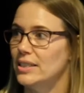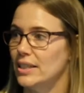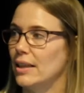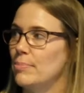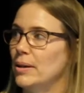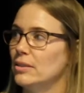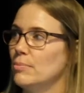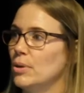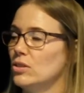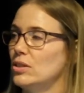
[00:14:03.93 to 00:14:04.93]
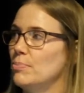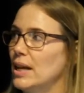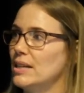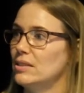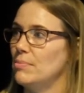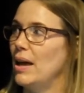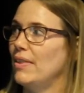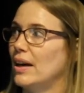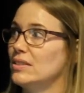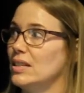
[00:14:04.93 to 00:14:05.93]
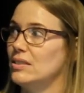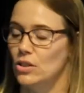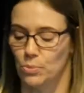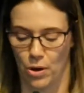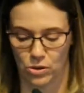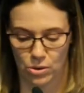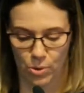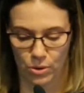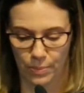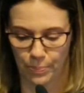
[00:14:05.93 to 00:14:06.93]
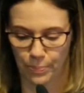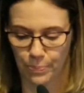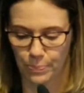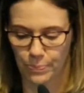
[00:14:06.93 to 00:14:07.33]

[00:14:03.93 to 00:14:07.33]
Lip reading: try to get the building blocks in place to make that as easy as possible.